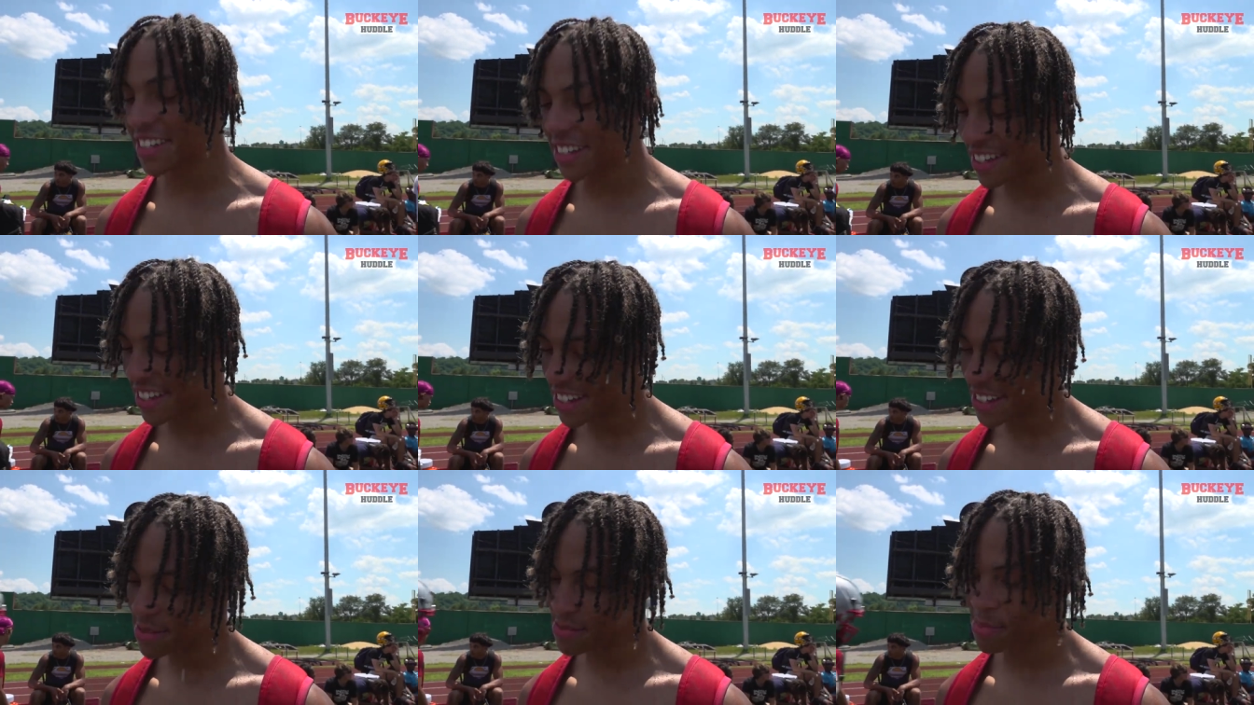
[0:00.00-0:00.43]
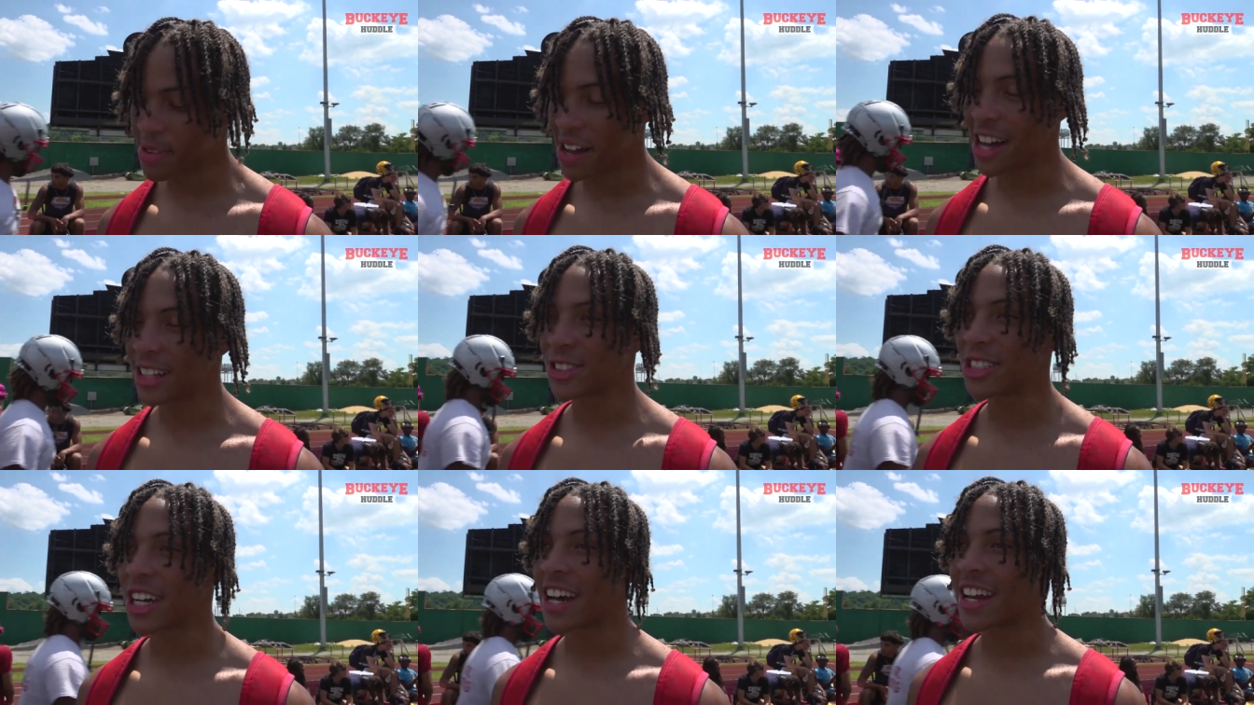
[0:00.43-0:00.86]
Sure, but sure. I
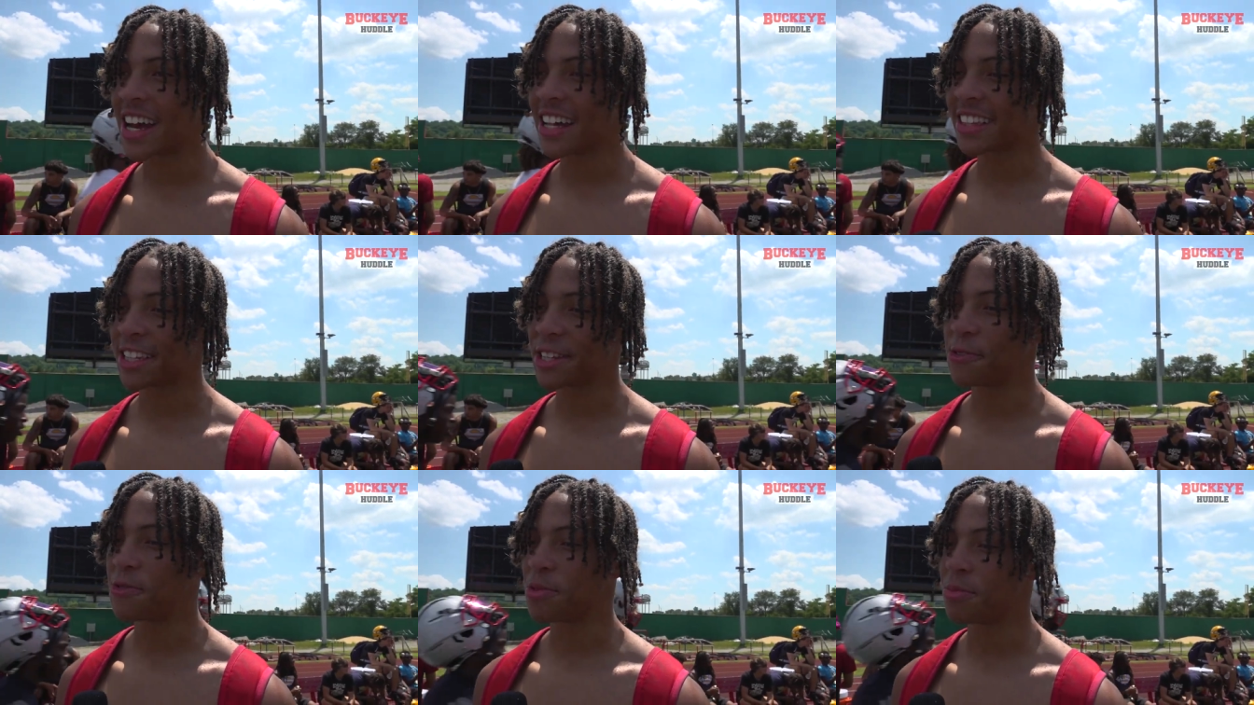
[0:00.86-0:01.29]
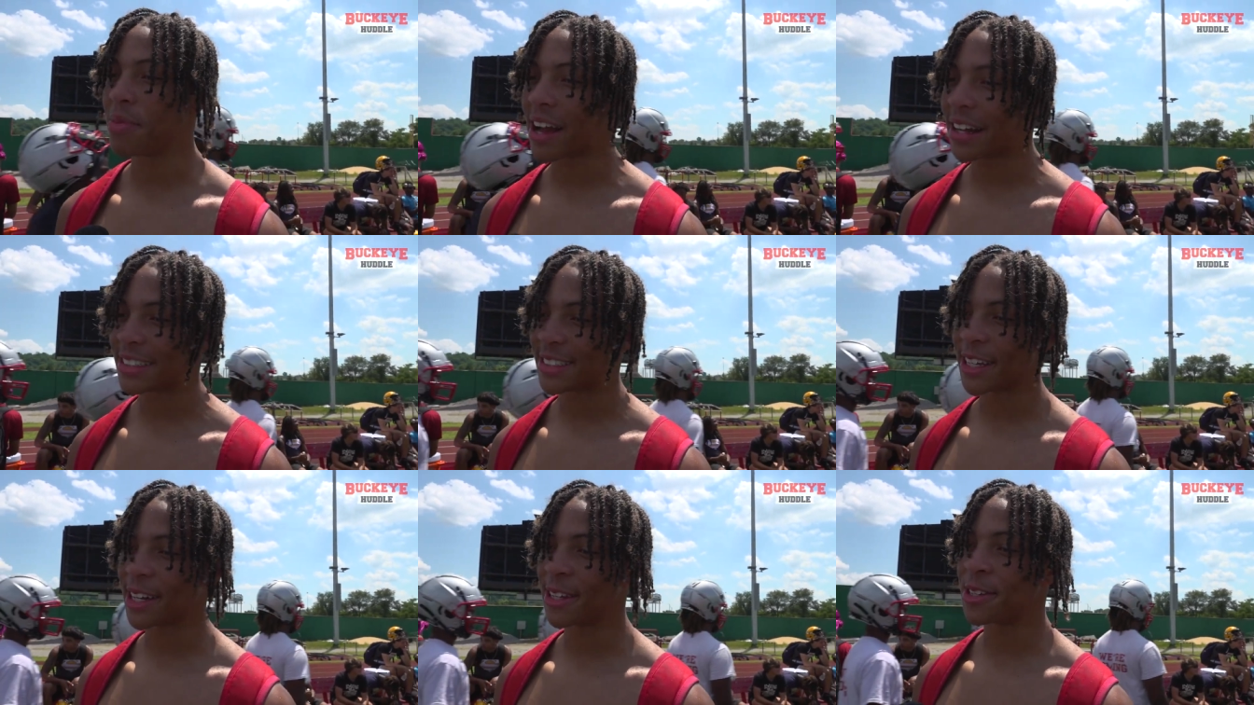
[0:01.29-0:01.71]
try not to, you feel me, I just
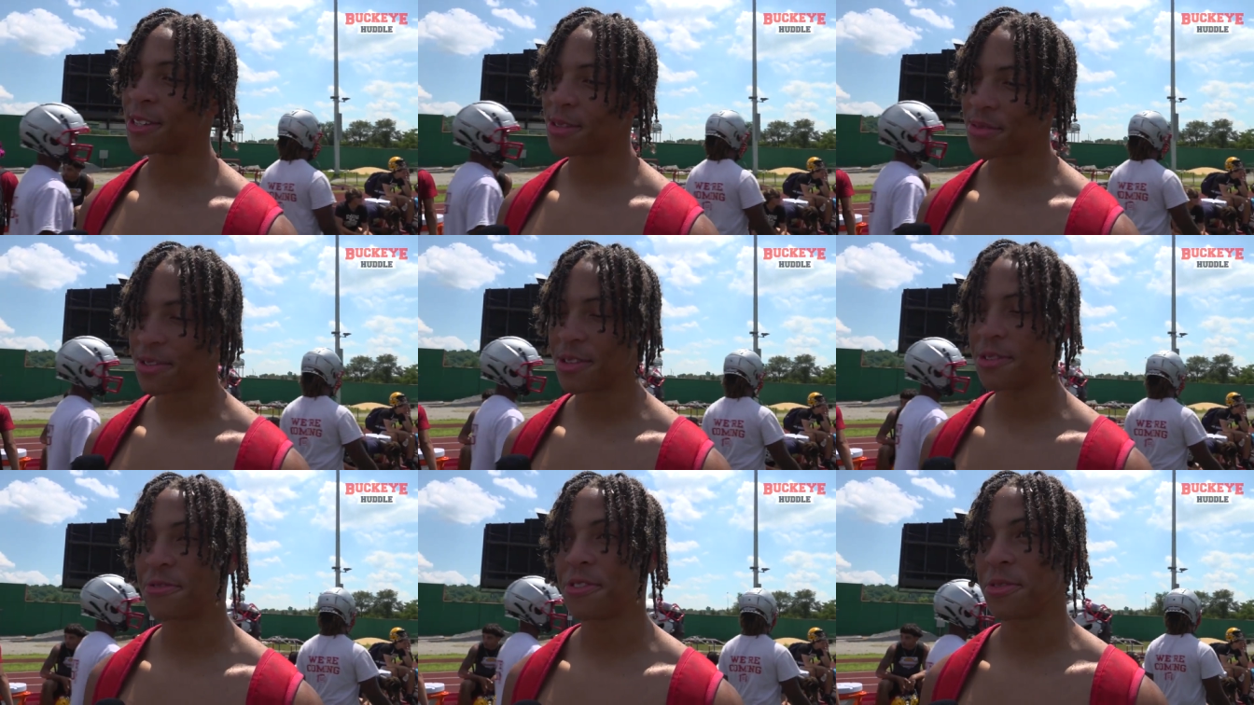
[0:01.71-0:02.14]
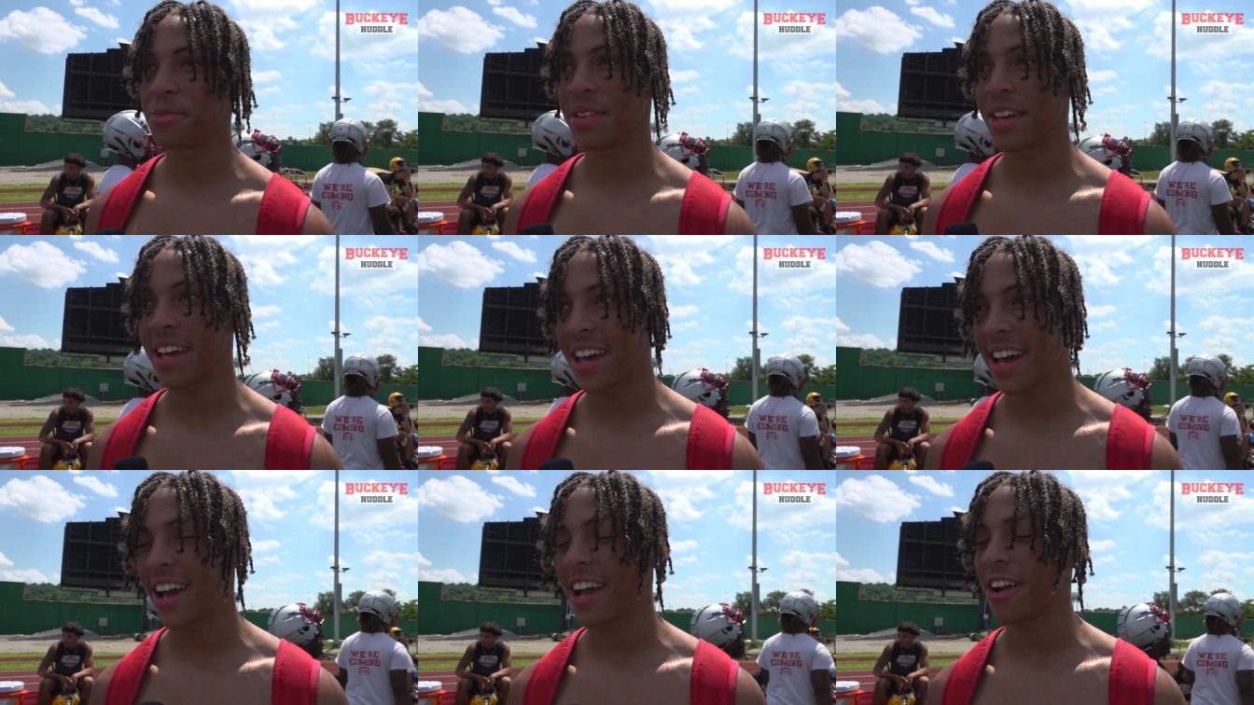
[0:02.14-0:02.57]
tell them, you feel me,
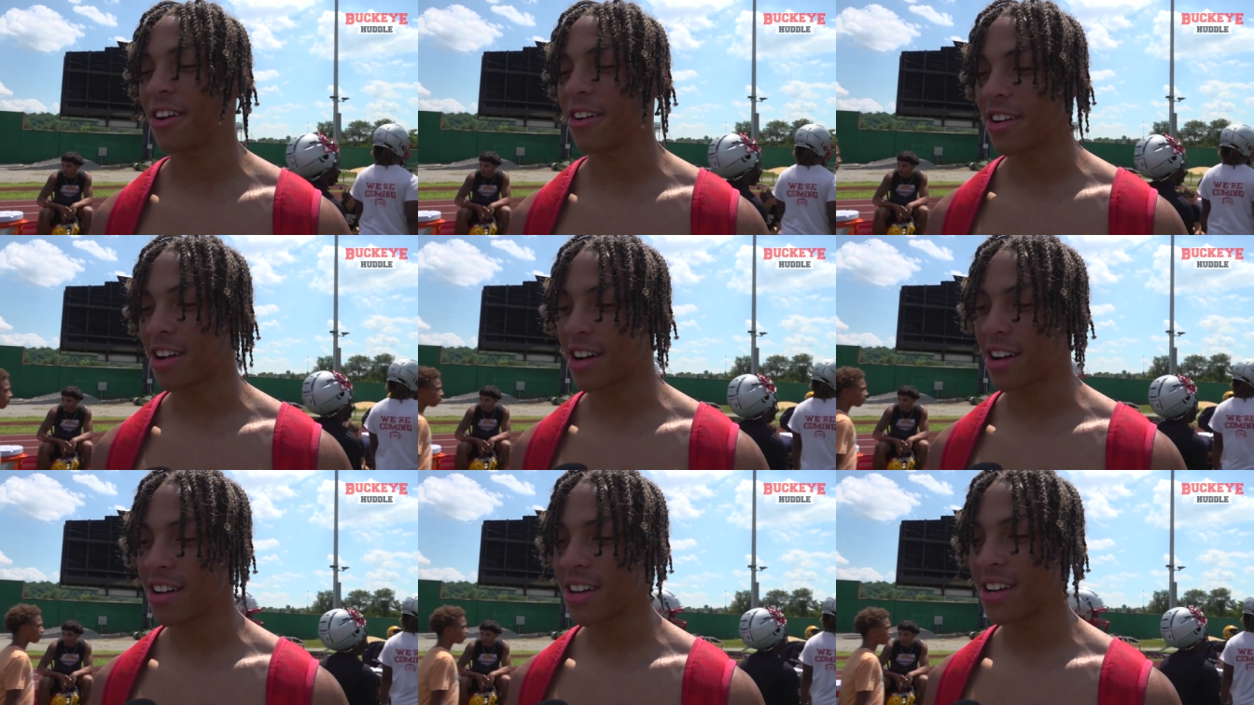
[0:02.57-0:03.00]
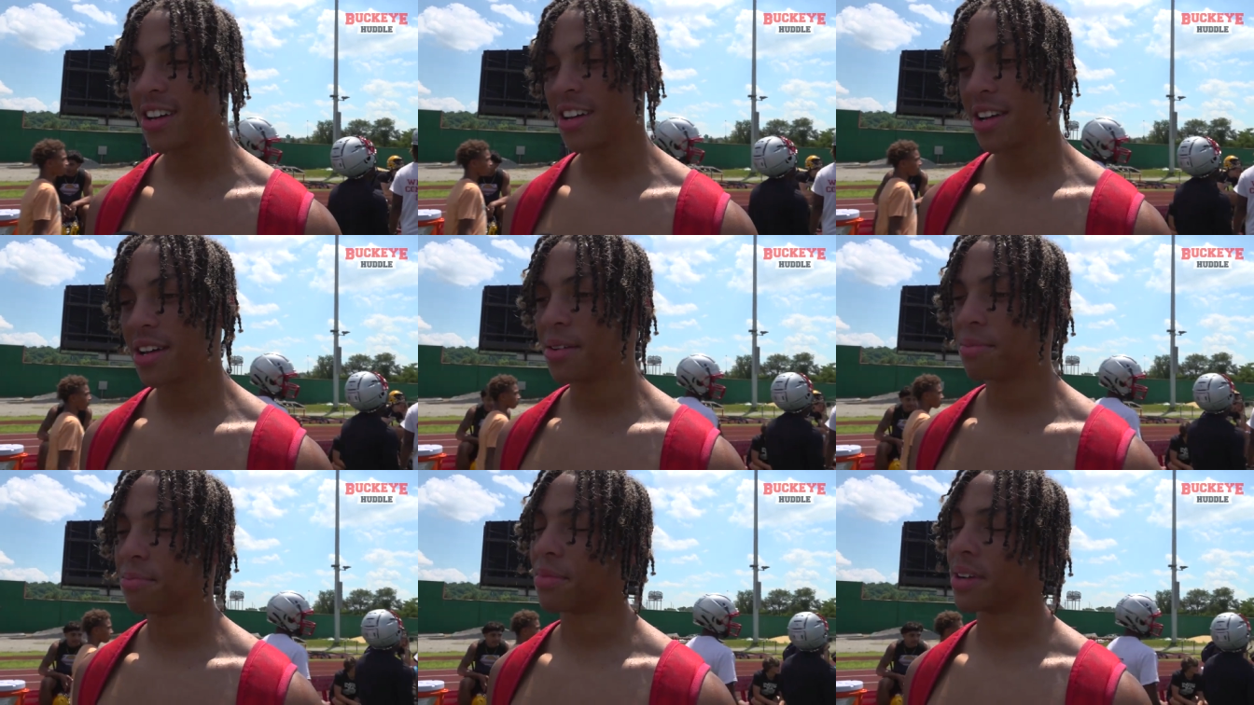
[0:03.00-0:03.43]
yeah, I hear y'all.
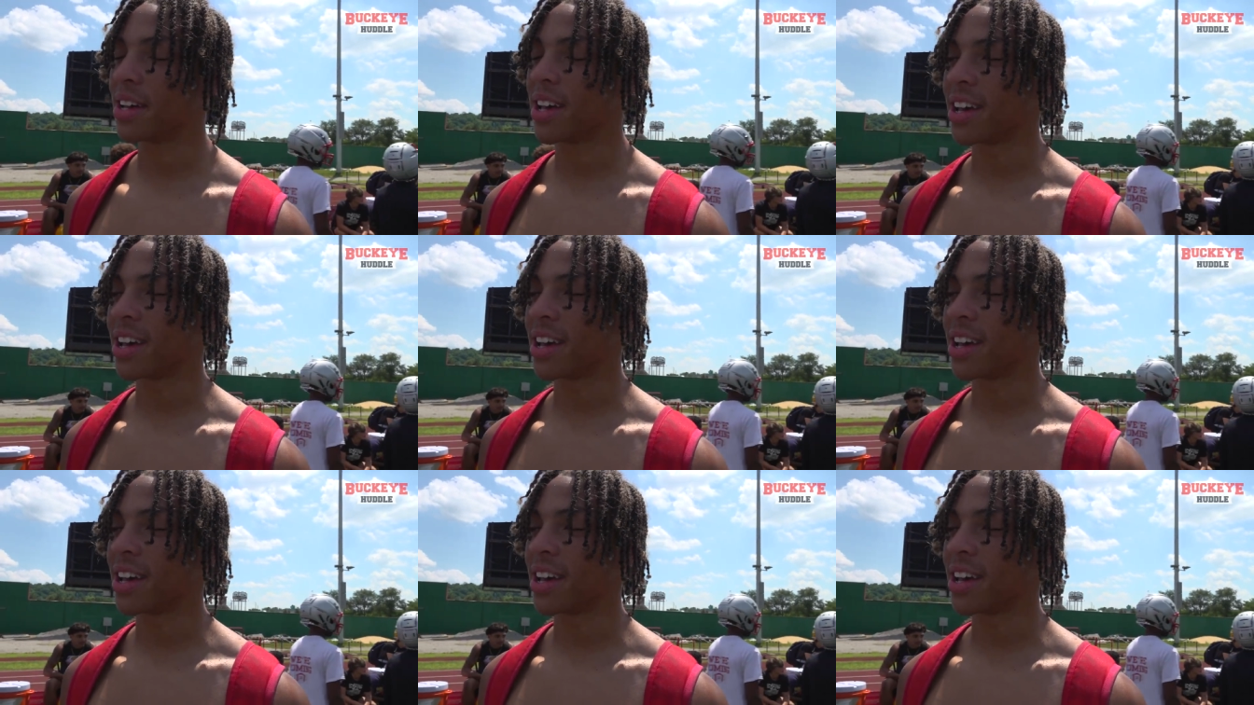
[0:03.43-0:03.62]
But